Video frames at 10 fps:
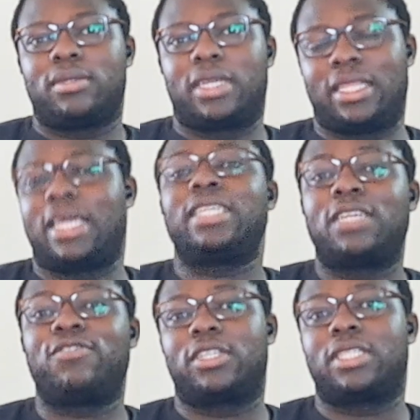And that's it
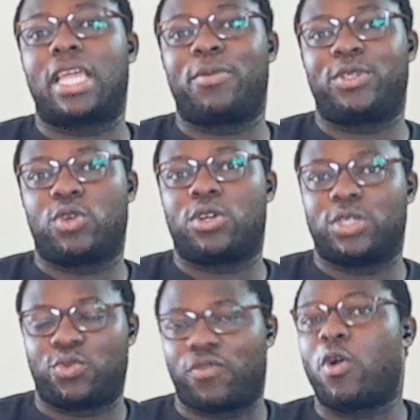last time as well,
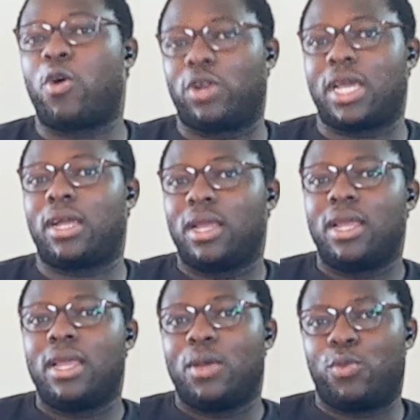because
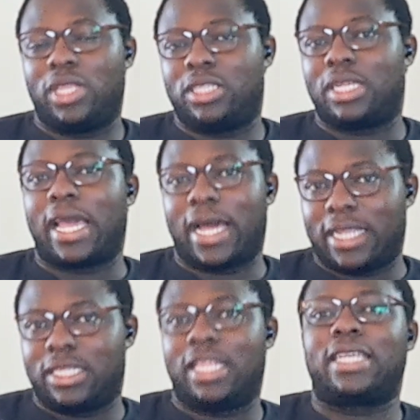we need to
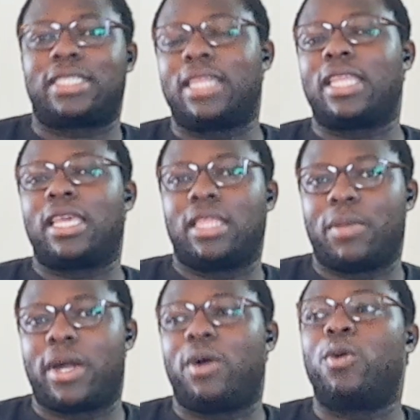actually start thinking
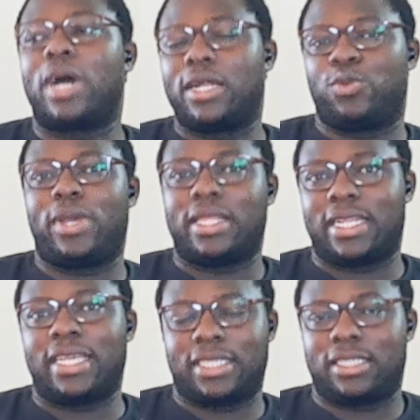about, how do we
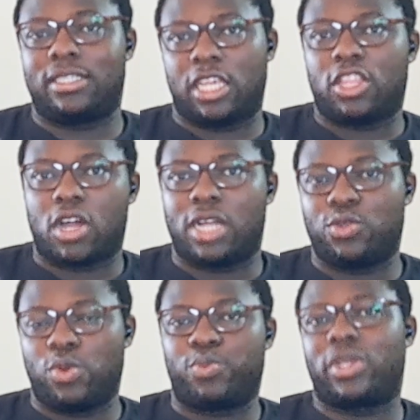analyze this data? How do
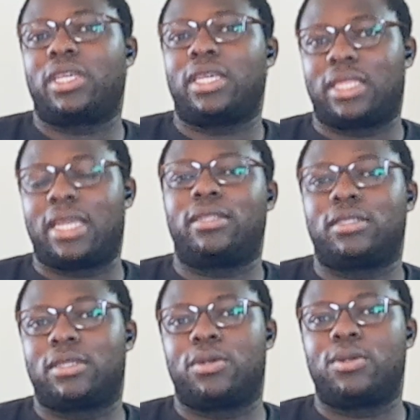we break it down?
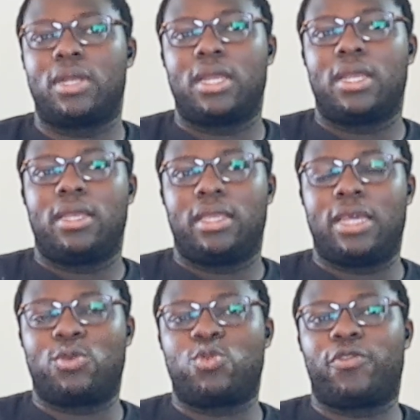So yeah,
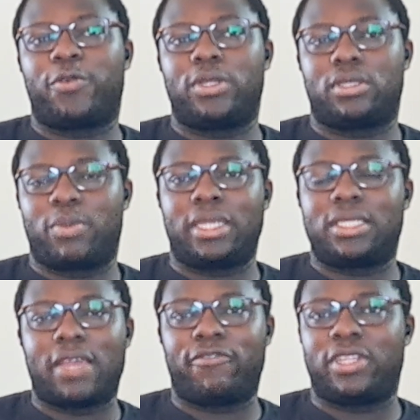Google Forms makes
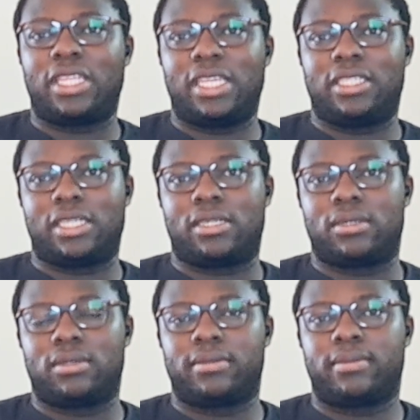everything easier.
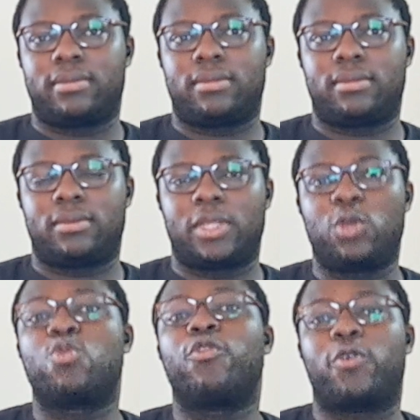
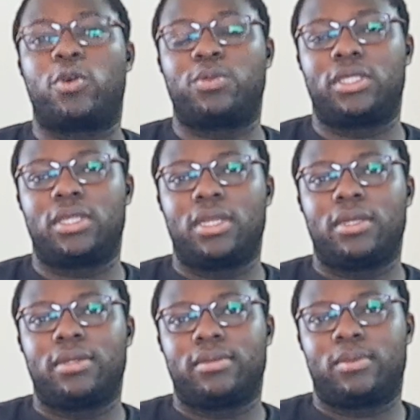Google Forms
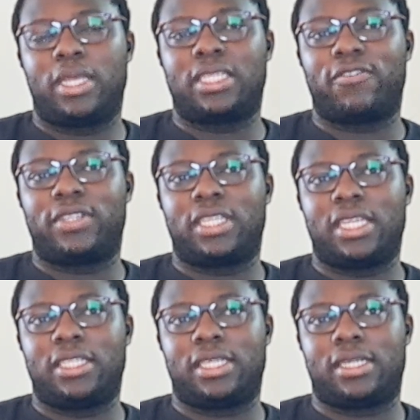makes everything
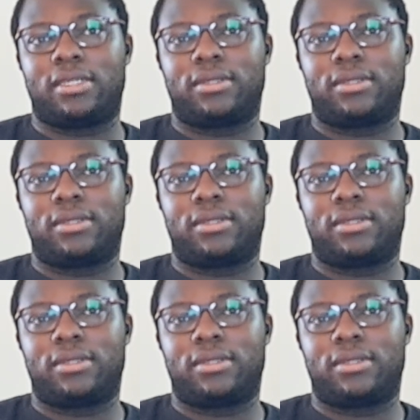easier.